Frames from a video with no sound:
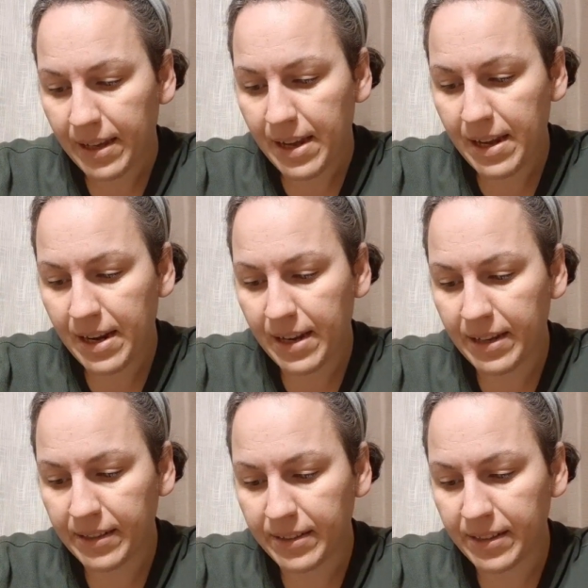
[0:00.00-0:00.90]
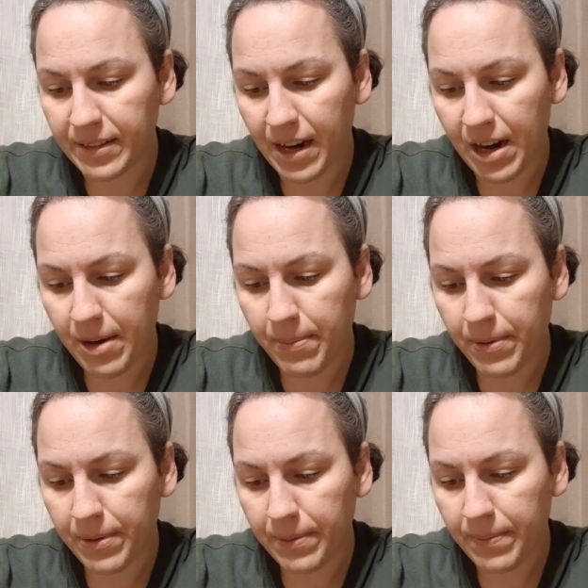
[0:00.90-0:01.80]
It is
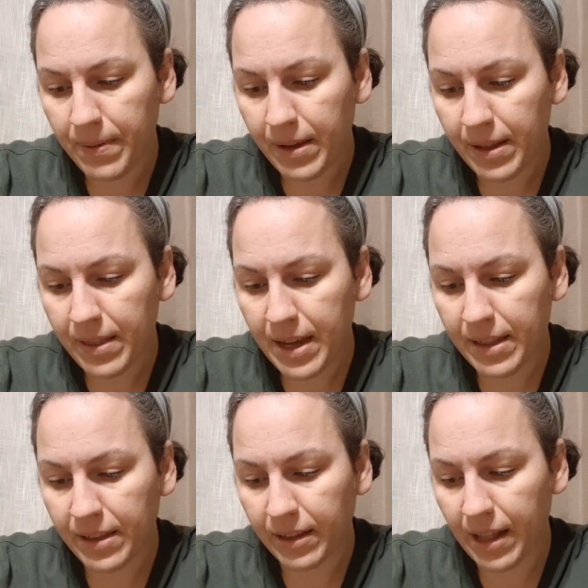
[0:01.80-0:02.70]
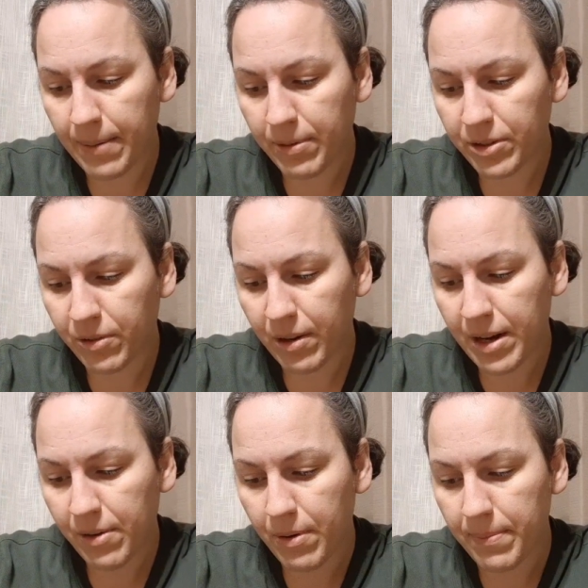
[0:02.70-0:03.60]
desirable that the
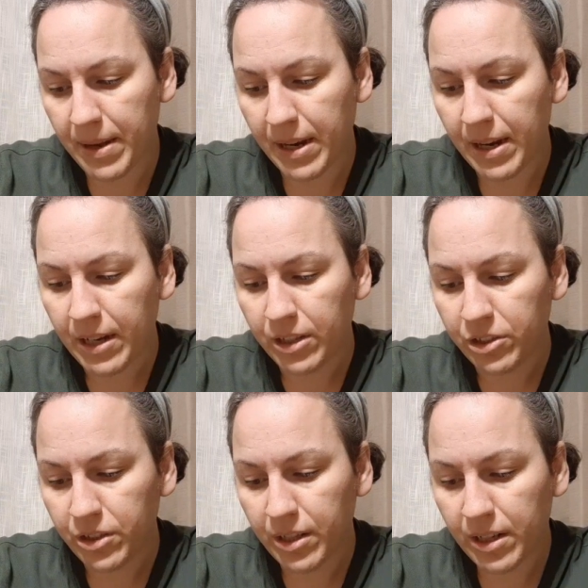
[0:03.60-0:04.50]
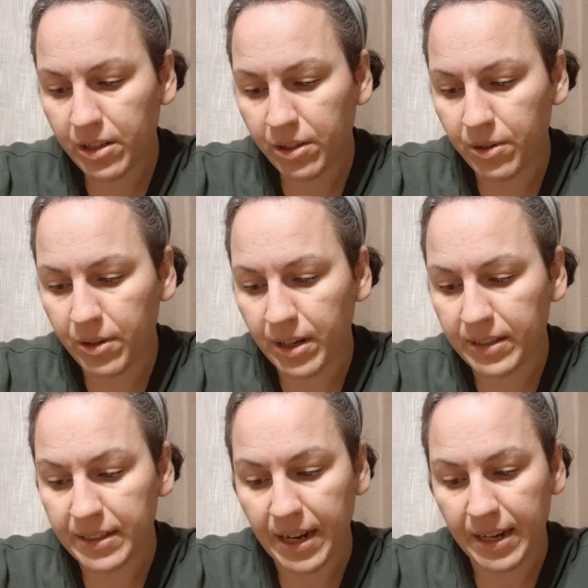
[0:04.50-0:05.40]
laboratory equipment should include
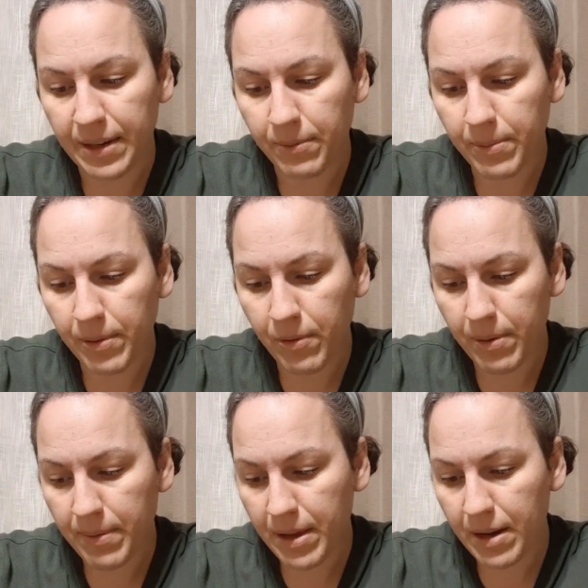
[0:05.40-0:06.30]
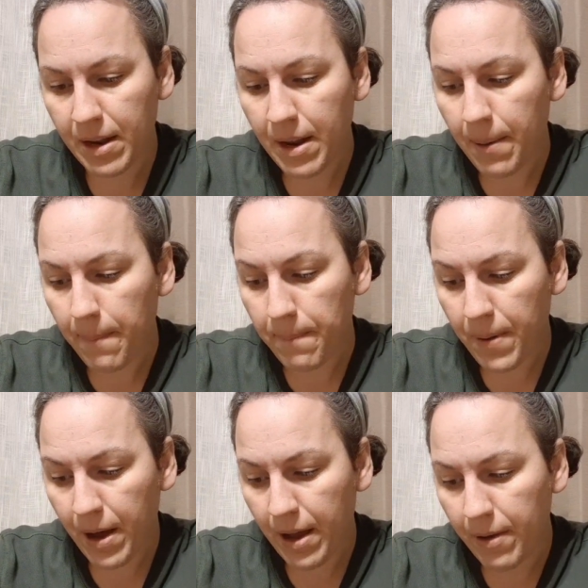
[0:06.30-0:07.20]
dining room equipment,
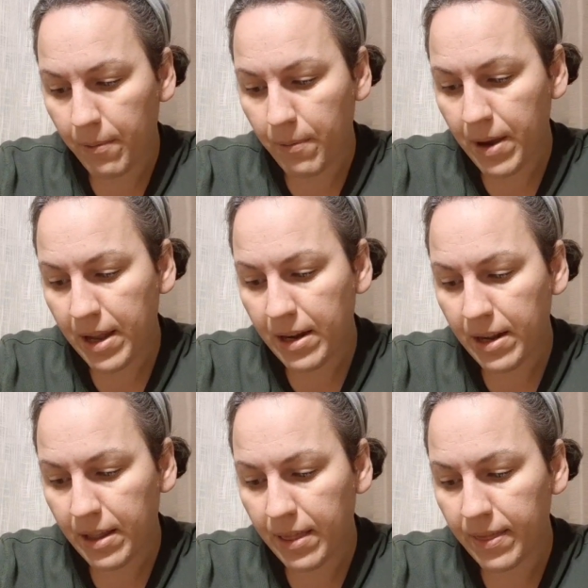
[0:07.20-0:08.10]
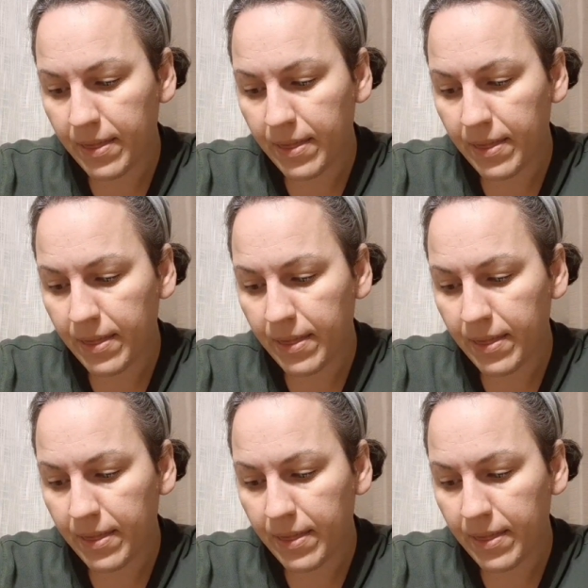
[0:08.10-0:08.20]
but when